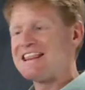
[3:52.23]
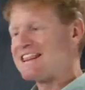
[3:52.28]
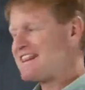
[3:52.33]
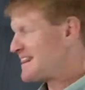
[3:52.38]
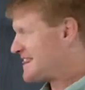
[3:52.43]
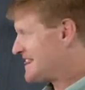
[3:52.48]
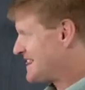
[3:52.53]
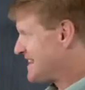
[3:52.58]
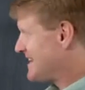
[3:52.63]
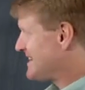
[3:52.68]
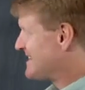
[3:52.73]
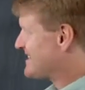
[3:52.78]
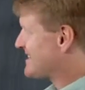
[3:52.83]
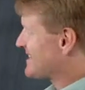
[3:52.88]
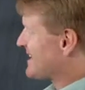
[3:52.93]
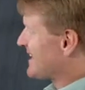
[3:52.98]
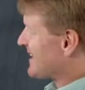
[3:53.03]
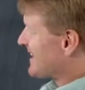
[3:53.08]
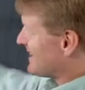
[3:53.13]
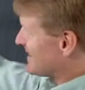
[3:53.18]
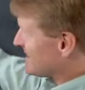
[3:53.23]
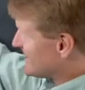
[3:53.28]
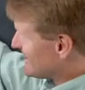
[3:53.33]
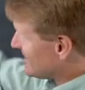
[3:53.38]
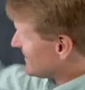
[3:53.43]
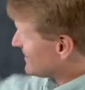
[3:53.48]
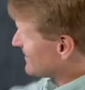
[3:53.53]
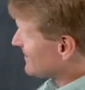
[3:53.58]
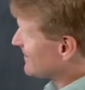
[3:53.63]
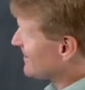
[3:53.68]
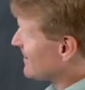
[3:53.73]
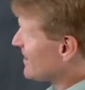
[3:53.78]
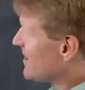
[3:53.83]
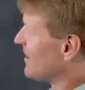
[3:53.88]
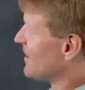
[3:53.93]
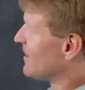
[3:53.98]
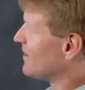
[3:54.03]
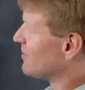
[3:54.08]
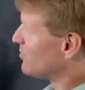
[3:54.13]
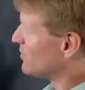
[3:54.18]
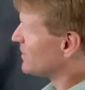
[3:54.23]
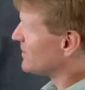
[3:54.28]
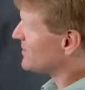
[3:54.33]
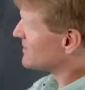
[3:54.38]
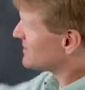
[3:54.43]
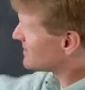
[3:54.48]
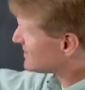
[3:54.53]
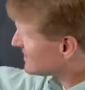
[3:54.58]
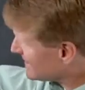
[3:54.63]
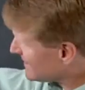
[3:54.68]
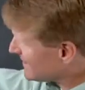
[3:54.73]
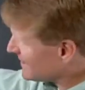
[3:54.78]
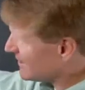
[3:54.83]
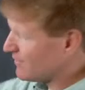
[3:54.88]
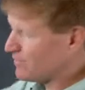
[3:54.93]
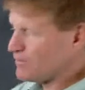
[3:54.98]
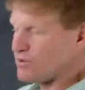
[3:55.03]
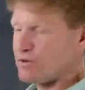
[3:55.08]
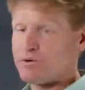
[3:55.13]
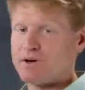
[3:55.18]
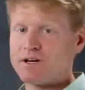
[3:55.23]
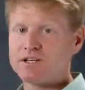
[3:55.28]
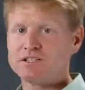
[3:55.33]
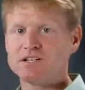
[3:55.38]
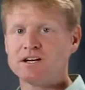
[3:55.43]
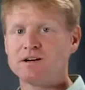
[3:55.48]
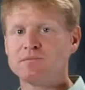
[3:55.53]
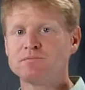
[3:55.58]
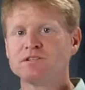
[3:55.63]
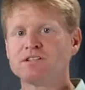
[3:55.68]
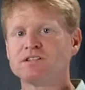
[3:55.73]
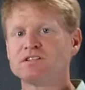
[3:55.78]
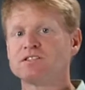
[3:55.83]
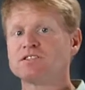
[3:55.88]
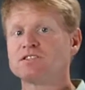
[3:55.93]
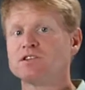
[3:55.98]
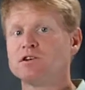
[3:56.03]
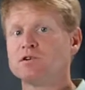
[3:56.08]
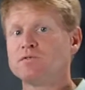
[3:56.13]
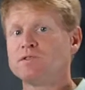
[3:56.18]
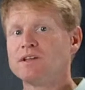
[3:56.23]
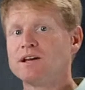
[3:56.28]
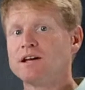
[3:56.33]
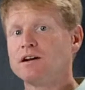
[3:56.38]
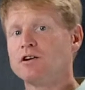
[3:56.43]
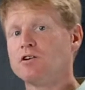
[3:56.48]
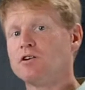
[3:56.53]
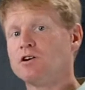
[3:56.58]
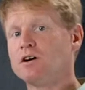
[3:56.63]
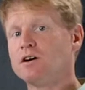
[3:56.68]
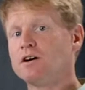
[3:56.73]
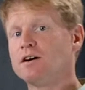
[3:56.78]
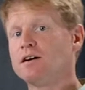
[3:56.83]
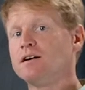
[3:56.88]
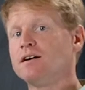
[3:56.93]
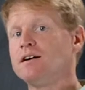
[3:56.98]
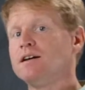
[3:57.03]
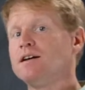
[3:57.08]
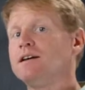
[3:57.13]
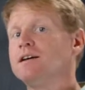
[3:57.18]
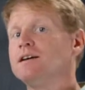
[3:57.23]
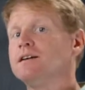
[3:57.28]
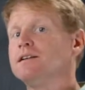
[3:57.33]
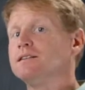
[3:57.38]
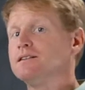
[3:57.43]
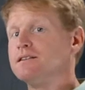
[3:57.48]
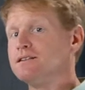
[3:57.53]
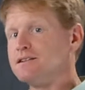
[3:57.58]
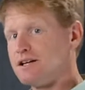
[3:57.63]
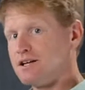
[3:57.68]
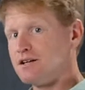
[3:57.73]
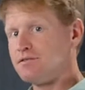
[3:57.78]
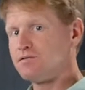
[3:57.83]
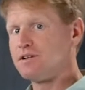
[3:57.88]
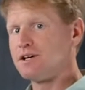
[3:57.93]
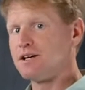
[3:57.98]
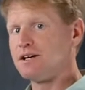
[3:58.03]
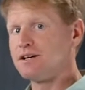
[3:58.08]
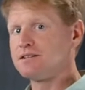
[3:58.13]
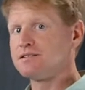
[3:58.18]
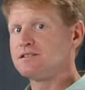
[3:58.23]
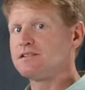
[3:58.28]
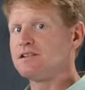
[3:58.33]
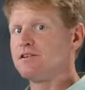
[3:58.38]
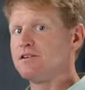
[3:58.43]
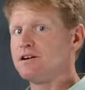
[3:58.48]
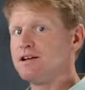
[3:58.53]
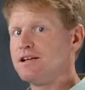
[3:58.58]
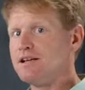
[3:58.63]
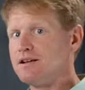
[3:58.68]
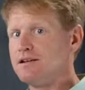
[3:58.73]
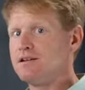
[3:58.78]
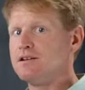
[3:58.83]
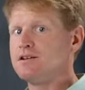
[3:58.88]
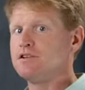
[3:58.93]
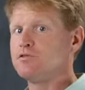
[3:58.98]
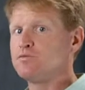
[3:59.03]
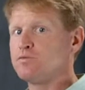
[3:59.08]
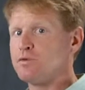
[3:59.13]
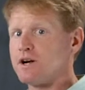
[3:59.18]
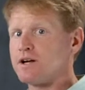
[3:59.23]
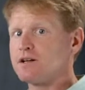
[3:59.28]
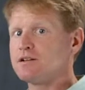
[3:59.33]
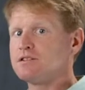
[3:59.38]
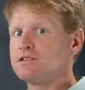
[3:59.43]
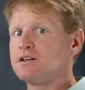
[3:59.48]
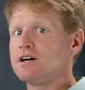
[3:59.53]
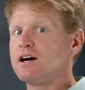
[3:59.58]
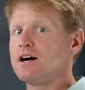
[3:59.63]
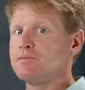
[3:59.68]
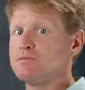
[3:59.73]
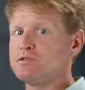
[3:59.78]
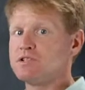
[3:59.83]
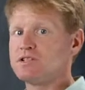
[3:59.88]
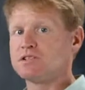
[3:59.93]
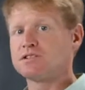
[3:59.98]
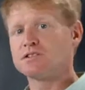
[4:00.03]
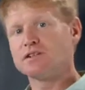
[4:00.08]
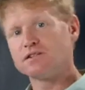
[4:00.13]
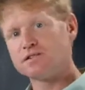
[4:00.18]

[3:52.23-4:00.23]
These guys here receive the direct object, so they are, in the dative case, they're indirect objects.